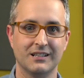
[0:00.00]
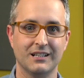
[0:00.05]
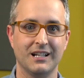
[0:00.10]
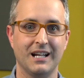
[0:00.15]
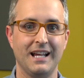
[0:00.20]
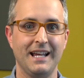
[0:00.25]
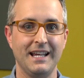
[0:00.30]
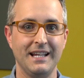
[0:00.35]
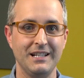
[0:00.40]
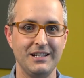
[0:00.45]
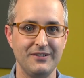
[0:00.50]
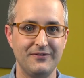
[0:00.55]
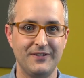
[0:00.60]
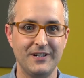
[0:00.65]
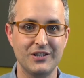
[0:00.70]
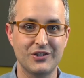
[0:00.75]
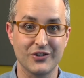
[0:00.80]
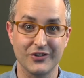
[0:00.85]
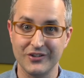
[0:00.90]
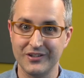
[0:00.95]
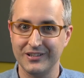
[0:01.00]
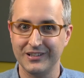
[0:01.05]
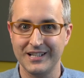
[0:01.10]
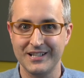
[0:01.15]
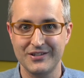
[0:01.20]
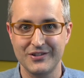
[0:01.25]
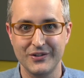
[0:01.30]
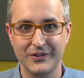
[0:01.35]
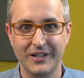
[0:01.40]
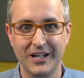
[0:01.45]
a handy feature that
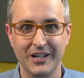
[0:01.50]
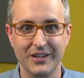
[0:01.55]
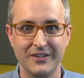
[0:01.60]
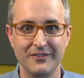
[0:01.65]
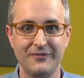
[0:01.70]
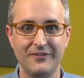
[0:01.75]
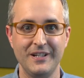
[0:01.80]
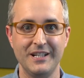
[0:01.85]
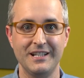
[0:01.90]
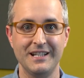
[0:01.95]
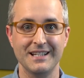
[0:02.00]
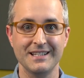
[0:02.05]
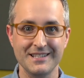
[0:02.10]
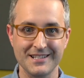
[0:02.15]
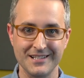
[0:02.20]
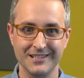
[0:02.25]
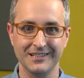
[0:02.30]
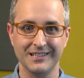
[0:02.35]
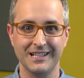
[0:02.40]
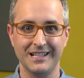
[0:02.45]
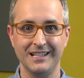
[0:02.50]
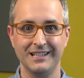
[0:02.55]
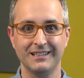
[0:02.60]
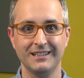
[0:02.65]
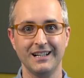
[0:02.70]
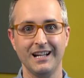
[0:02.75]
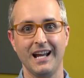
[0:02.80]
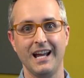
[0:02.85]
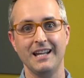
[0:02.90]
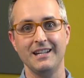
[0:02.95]
lets you cut the feed instantly
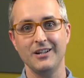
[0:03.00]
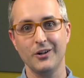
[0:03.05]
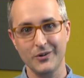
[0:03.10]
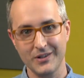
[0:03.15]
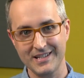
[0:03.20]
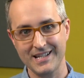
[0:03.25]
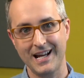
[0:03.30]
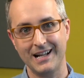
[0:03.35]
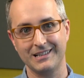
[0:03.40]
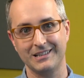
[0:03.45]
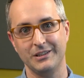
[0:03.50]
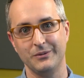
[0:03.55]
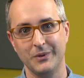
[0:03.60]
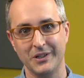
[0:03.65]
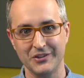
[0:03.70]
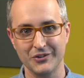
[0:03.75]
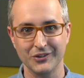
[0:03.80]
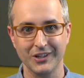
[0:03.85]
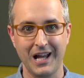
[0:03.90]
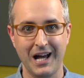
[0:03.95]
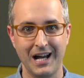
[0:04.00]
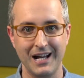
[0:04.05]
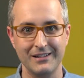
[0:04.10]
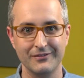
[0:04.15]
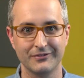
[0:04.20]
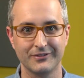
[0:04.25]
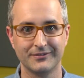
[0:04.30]
and know exactly when you're live.